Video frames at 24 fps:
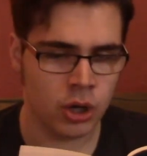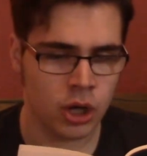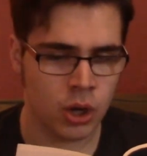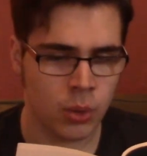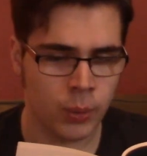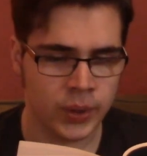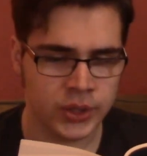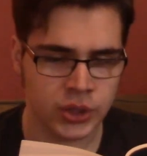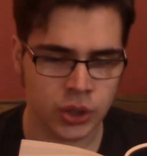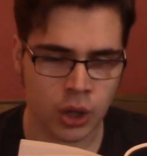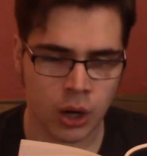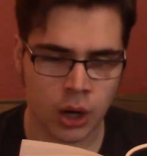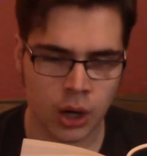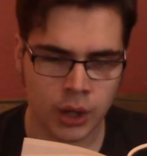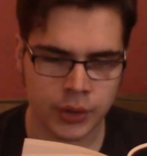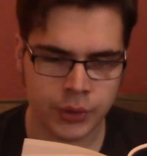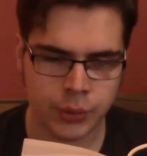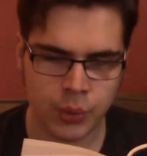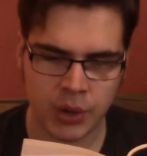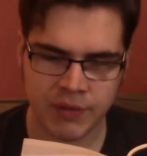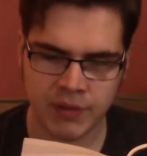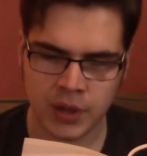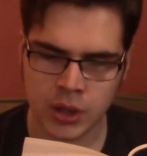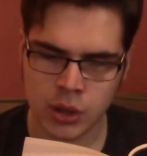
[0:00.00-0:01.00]
which ought to
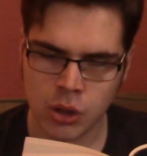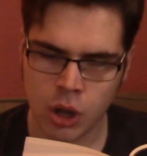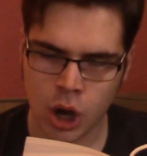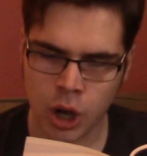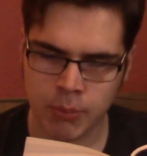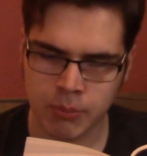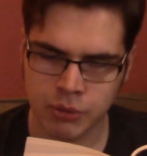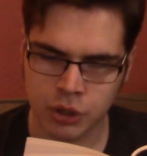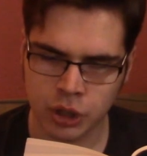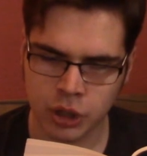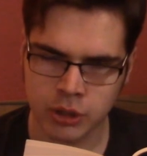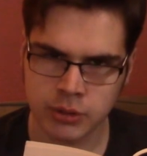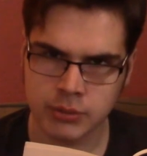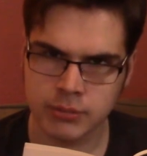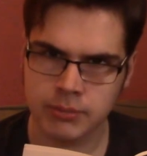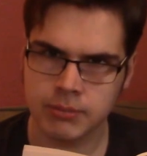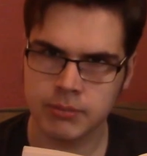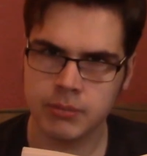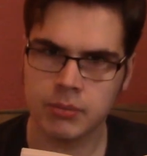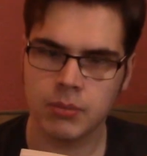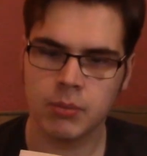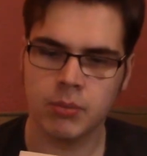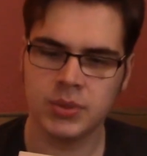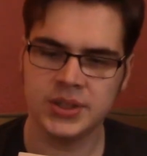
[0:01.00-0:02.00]
have alarmed her,
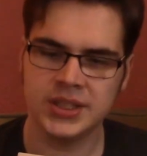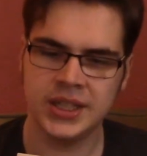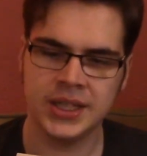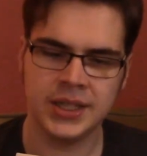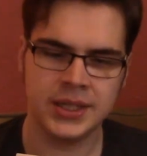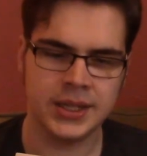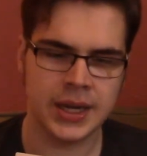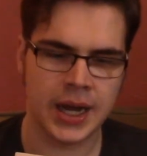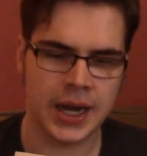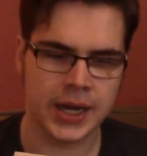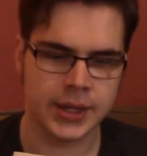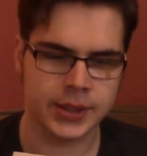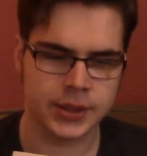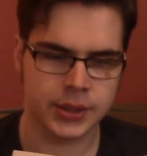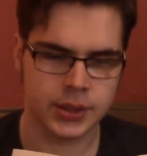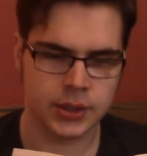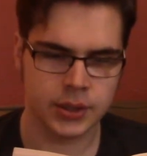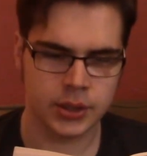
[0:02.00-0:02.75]
but did not.